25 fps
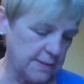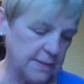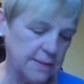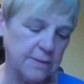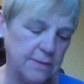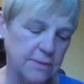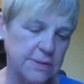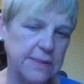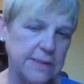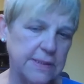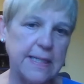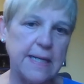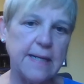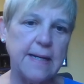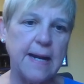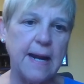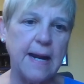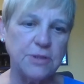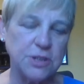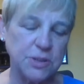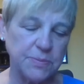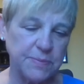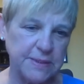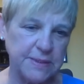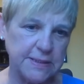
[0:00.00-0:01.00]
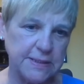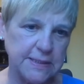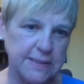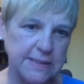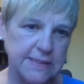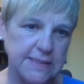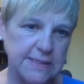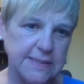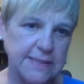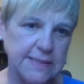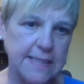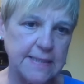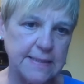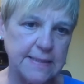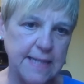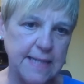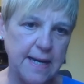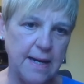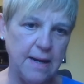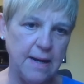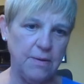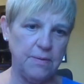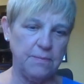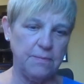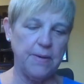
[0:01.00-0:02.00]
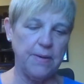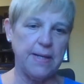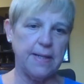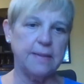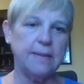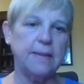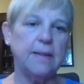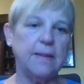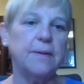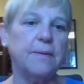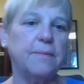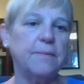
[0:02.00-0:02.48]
there's an announcement that's sent out by